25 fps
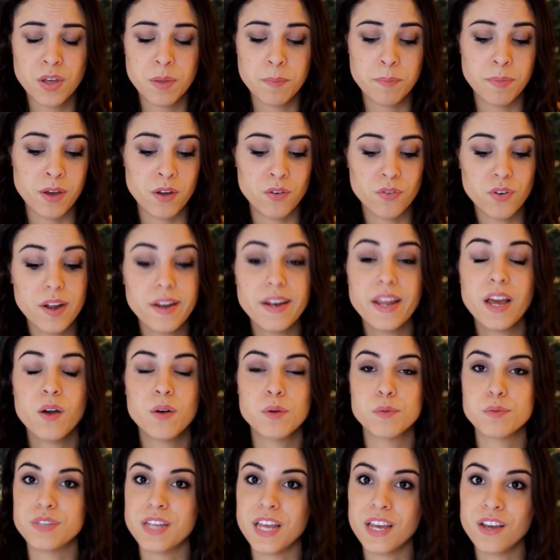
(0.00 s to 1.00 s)
of it, but right
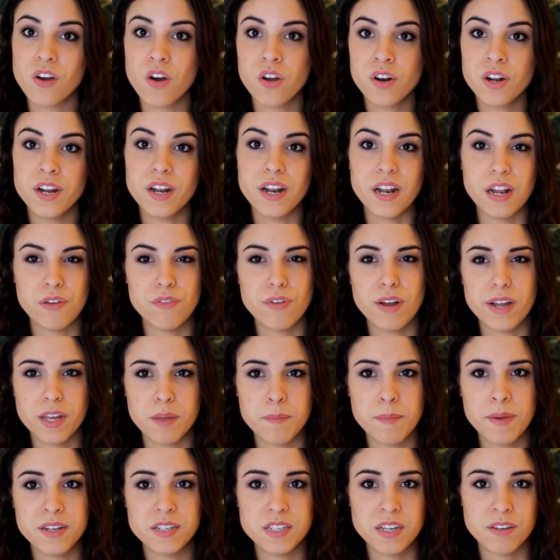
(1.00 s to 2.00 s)
now I'm staying on it, and I
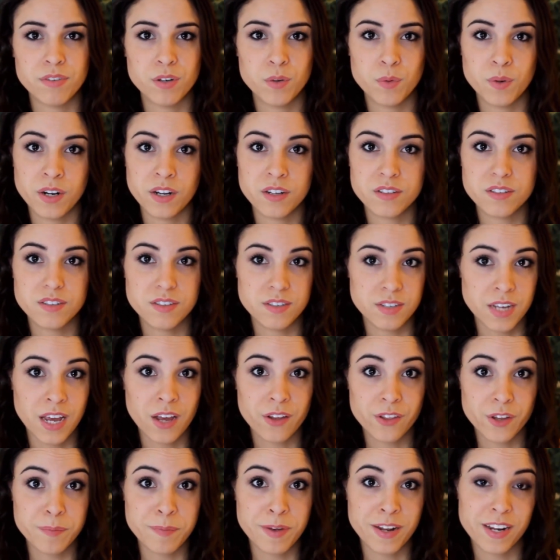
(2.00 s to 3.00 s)
recommend everyone else
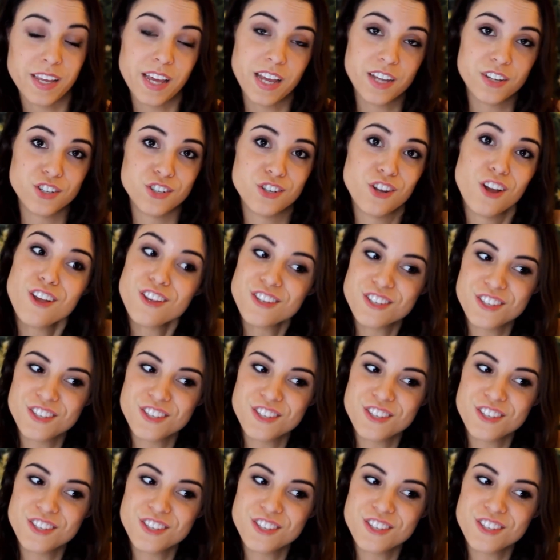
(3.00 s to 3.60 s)
stay on their medication